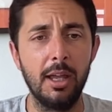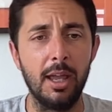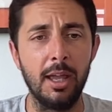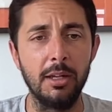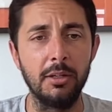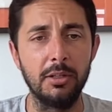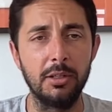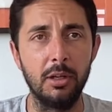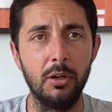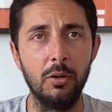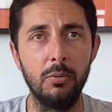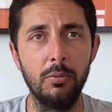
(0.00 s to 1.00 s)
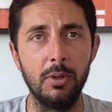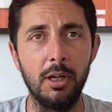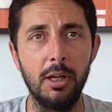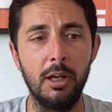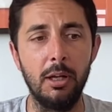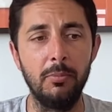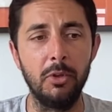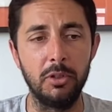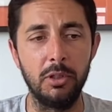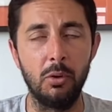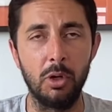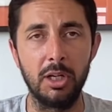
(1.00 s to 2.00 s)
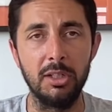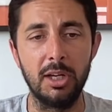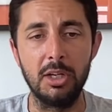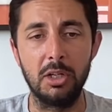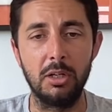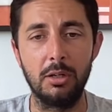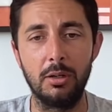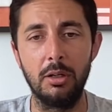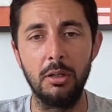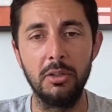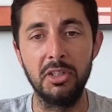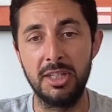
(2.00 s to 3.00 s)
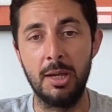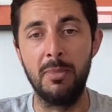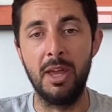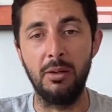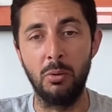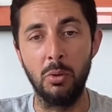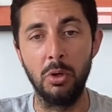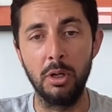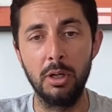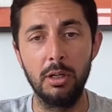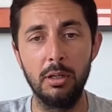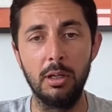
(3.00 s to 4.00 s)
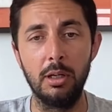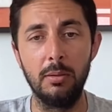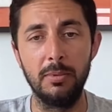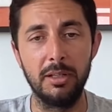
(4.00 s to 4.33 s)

And so uh, there's an organization called STEM.org um,